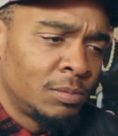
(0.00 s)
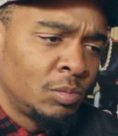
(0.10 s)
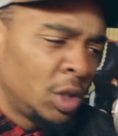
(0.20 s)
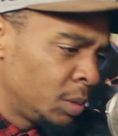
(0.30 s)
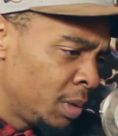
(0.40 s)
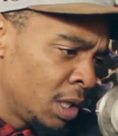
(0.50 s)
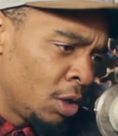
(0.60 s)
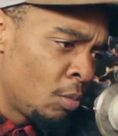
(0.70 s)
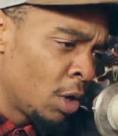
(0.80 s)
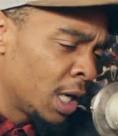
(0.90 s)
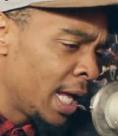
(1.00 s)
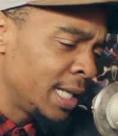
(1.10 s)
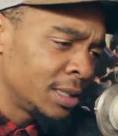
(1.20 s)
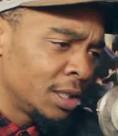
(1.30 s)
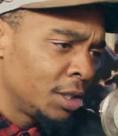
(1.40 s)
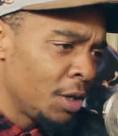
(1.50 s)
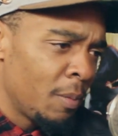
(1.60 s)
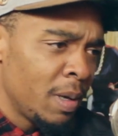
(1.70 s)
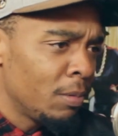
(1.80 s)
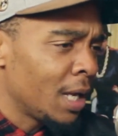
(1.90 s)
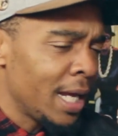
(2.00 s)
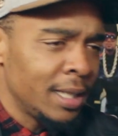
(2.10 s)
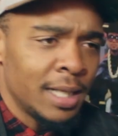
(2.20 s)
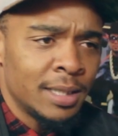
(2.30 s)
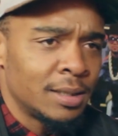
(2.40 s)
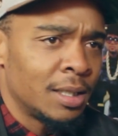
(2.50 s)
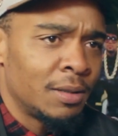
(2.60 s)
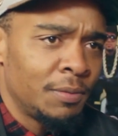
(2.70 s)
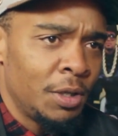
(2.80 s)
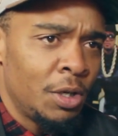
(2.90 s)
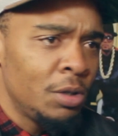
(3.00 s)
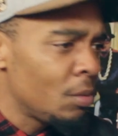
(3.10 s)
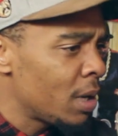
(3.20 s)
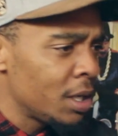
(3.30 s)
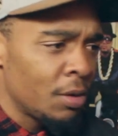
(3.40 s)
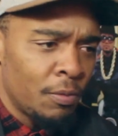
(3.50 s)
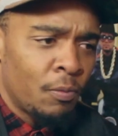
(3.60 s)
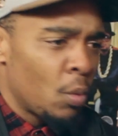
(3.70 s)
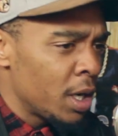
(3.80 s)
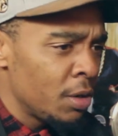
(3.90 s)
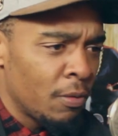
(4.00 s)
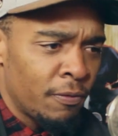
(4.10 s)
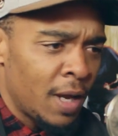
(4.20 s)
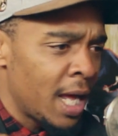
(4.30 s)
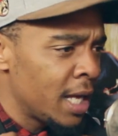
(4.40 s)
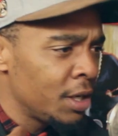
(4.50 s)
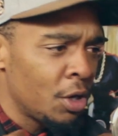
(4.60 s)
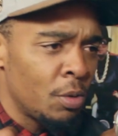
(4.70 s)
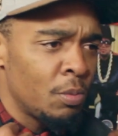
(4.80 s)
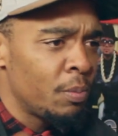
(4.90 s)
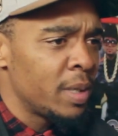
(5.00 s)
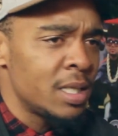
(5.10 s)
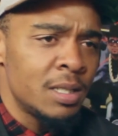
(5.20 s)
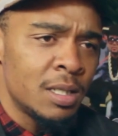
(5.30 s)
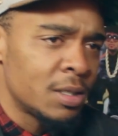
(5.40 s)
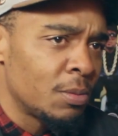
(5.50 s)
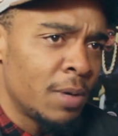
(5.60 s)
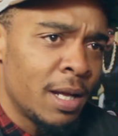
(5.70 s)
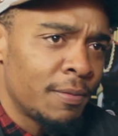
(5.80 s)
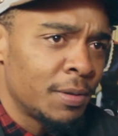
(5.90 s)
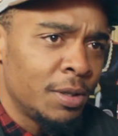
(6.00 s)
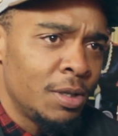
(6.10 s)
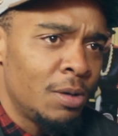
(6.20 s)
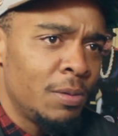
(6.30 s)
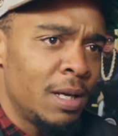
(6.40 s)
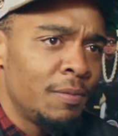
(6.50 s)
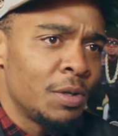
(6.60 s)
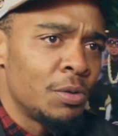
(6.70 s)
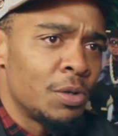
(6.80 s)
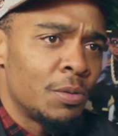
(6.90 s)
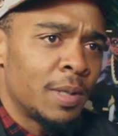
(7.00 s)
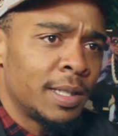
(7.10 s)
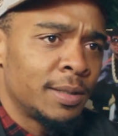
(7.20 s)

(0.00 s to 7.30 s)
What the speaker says: Just be a little more classier. You know, people like that stuff. You know, where you fly, you know, business or whatever, you know, whatever you're doing.